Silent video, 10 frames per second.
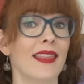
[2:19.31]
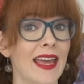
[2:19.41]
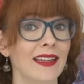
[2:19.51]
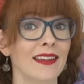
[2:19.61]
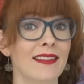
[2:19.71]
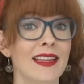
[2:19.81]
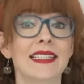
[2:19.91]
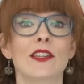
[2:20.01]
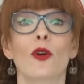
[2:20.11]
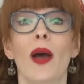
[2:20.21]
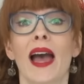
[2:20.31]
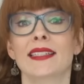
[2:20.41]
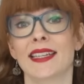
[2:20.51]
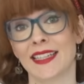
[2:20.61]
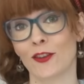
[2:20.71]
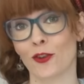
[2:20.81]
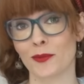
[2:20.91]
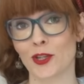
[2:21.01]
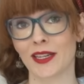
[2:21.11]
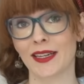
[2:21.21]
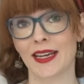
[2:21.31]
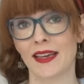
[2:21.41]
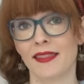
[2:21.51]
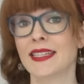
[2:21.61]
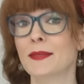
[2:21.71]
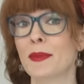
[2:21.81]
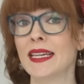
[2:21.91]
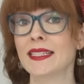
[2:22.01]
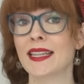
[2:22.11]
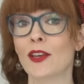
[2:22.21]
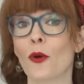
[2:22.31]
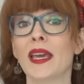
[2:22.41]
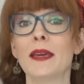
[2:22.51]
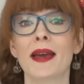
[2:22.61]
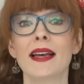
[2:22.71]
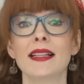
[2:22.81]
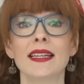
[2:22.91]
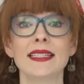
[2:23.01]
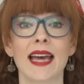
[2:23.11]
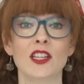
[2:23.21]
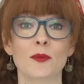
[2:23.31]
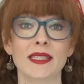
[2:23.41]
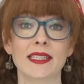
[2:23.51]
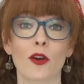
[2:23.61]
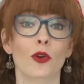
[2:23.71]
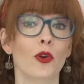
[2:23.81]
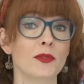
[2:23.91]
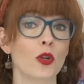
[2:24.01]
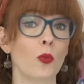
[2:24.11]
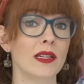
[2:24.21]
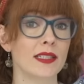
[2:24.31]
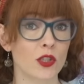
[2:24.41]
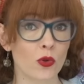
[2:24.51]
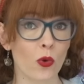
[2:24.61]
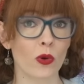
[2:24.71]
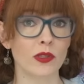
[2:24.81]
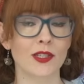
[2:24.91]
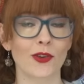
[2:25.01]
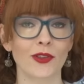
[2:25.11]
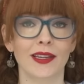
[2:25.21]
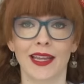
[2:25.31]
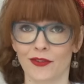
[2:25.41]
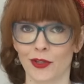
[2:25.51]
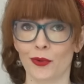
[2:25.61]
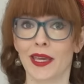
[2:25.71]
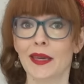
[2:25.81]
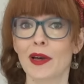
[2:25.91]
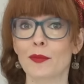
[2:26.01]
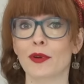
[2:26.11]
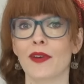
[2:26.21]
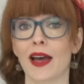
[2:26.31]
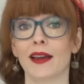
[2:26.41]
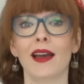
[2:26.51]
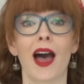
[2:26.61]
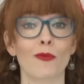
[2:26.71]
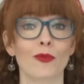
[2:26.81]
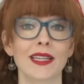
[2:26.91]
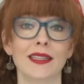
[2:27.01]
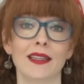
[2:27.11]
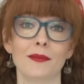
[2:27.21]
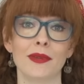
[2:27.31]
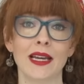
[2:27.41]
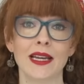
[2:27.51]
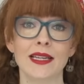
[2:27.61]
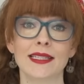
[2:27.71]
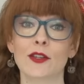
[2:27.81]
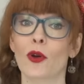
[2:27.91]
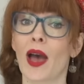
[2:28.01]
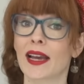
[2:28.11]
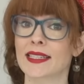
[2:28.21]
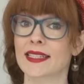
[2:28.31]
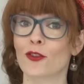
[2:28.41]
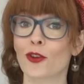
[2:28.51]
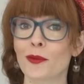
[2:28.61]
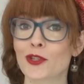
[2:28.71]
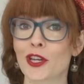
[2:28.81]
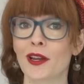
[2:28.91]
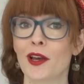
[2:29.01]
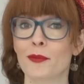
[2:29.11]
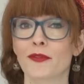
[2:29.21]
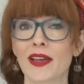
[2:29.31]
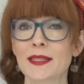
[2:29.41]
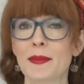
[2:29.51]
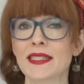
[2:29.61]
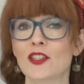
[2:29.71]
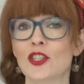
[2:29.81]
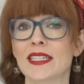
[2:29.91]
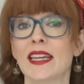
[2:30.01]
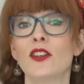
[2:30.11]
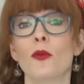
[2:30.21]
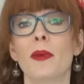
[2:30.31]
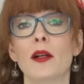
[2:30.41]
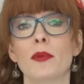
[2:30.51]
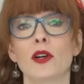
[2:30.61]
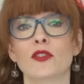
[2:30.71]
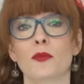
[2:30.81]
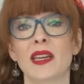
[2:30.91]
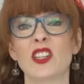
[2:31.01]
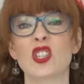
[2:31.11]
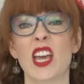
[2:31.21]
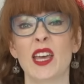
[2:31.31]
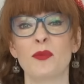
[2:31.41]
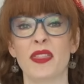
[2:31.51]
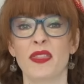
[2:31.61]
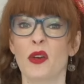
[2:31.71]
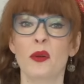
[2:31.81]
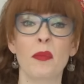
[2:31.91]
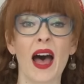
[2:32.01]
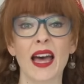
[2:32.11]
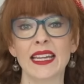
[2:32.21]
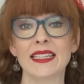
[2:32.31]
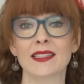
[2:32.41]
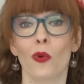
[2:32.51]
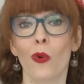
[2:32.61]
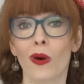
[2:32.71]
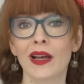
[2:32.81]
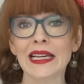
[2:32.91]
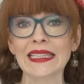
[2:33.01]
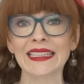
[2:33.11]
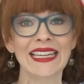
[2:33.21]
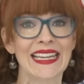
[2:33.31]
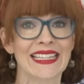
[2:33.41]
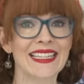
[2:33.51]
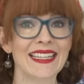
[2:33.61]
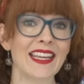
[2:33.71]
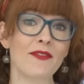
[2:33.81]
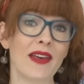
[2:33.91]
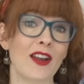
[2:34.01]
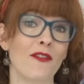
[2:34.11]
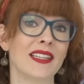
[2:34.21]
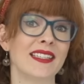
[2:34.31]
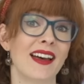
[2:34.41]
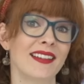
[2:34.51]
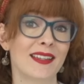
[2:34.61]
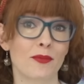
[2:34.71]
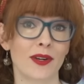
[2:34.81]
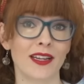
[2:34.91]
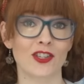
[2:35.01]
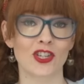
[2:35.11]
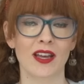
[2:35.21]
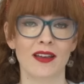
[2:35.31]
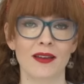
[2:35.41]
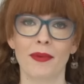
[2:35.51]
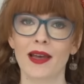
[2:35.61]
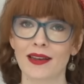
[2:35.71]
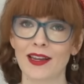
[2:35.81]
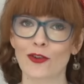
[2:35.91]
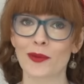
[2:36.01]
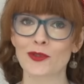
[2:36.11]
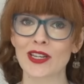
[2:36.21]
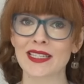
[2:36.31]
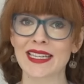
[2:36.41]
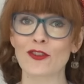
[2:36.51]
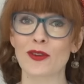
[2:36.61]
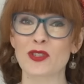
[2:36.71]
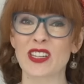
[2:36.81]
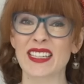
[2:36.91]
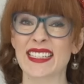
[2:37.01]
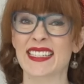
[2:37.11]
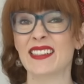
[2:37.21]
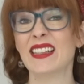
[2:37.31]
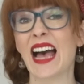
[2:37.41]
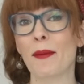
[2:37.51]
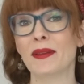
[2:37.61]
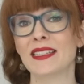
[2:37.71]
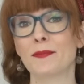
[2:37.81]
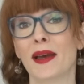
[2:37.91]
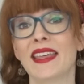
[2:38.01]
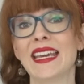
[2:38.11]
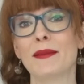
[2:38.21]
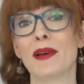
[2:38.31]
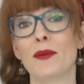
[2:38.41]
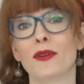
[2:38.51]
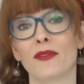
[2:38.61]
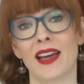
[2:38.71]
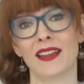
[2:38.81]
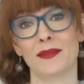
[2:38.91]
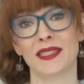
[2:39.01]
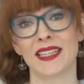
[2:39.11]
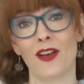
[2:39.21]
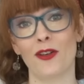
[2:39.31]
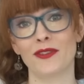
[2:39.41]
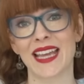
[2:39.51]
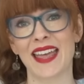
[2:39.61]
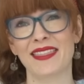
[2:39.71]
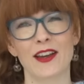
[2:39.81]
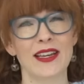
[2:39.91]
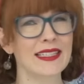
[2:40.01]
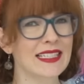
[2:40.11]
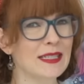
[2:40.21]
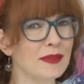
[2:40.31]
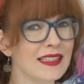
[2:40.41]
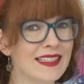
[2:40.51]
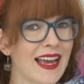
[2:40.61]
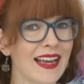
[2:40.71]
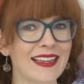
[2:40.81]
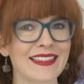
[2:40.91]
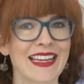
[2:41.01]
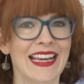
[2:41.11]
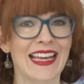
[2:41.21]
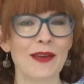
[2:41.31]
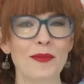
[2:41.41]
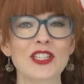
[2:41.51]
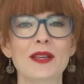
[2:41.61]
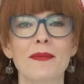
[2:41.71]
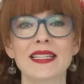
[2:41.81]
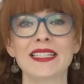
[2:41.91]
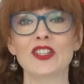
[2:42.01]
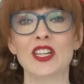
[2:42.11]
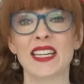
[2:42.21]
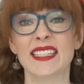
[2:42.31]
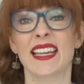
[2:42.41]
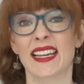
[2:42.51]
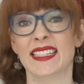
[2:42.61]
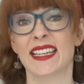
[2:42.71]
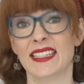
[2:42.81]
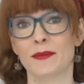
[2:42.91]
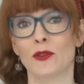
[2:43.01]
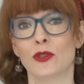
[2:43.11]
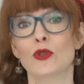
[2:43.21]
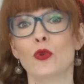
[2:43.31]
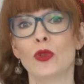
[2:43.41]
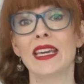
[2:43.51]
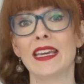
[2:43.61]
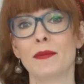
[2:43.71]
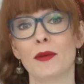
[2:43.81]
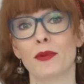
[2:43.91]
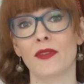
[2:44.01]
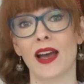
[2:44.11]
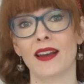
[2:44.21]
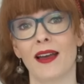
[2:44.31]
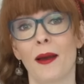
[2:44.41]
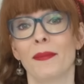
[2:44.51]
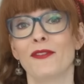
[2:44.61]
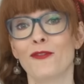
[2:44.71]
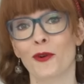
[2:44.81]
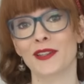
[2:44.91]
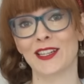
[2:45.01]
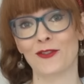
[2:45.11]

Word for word: Then there's zero access encryption. This means that your email and attachments are encrypted while stored so that even your email provider can't read them. Zero access encryption prevents messages in your mailbox from being shared with third parties or leaked in the event of a data breach. But encryption and decryption still happens by the email provider themselves, and there is a split second in which the message is accessible to the email provider before it's